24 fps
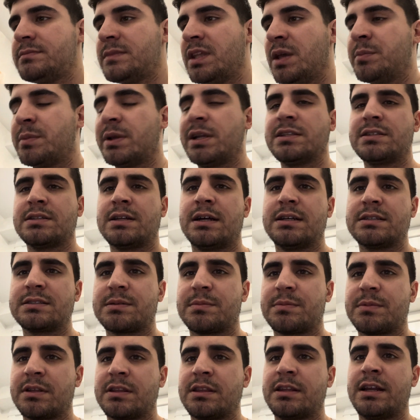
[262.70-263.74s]
but it's not
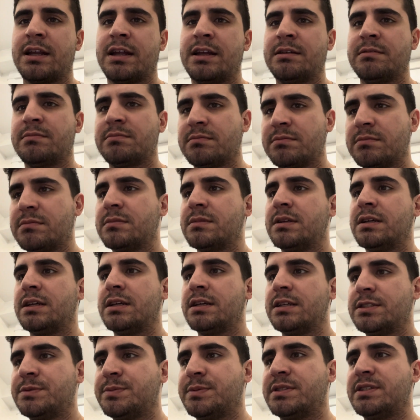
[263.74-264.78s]
something that I
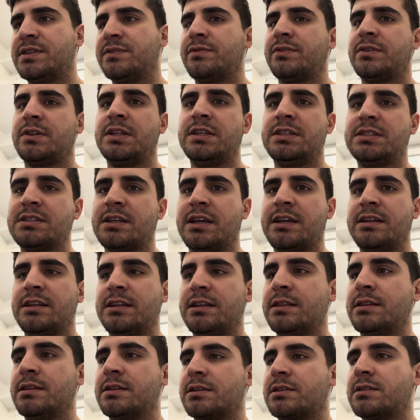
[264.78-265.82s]
specifically cite
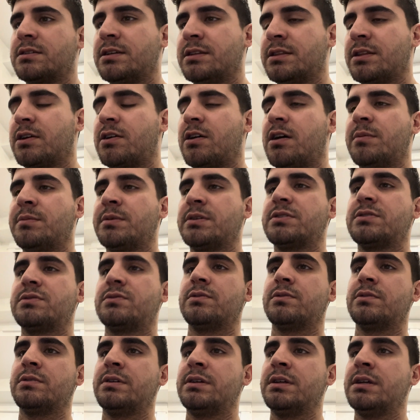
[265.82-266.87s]
in the comic
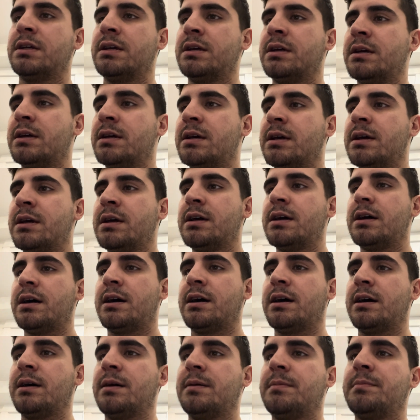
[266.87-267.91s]
story.
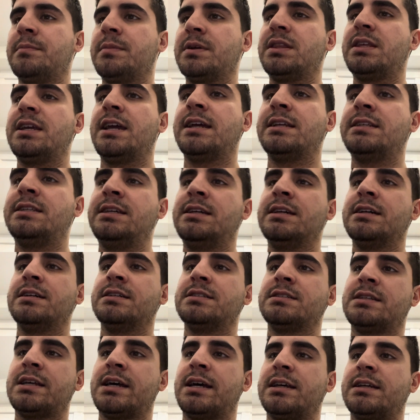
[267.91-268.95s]
But the idea
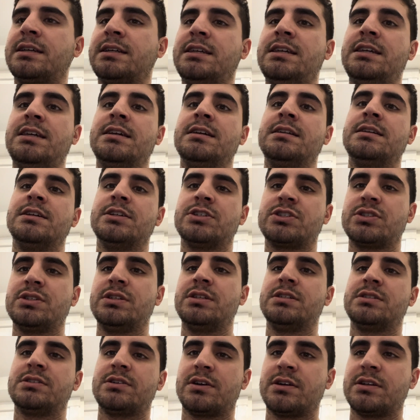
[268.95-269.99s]
is that he initially
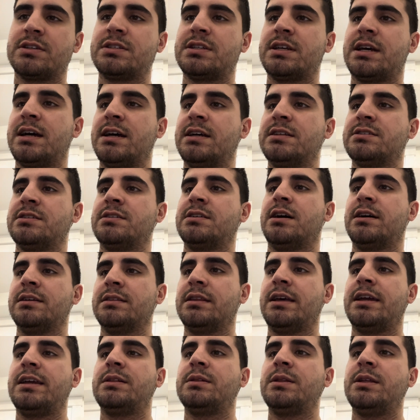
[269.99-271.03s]
starts as an
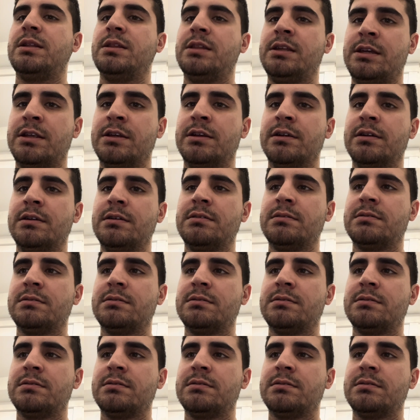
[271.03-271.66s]
unlikely leader.